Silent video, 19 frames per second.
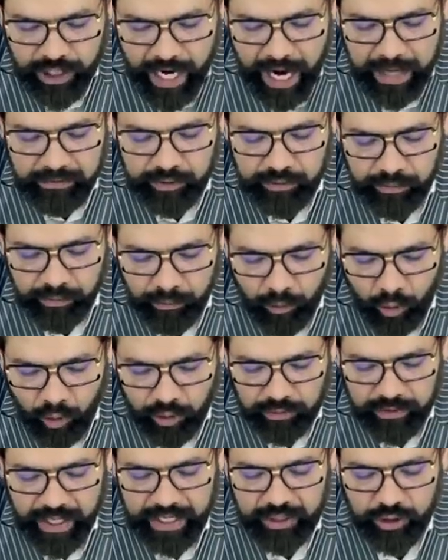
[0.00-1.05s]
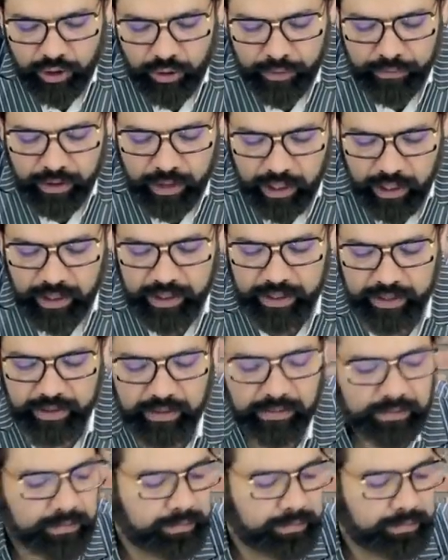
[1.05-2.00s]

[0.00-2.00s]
times more than you have earned.